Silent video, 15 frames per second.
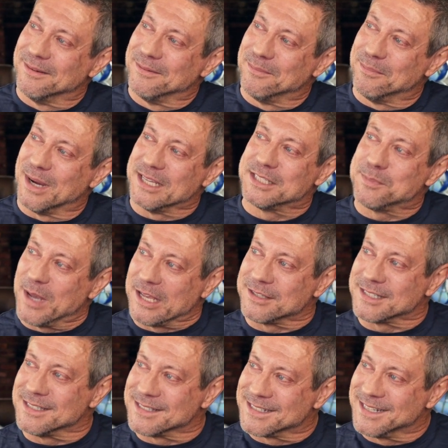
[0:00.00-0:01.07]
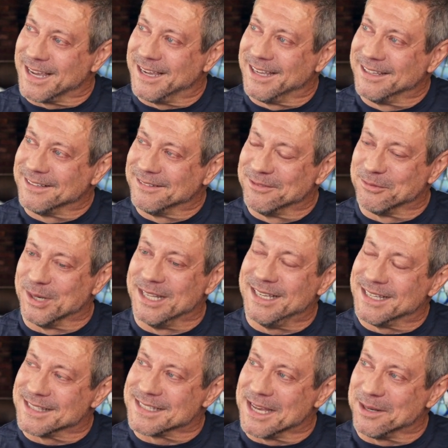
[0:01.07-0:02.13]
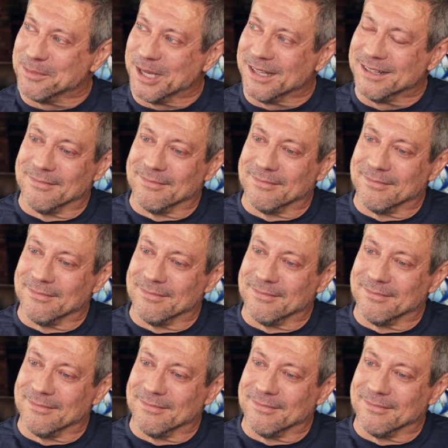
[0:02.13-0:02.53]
my spouse's day when he gets out of bed.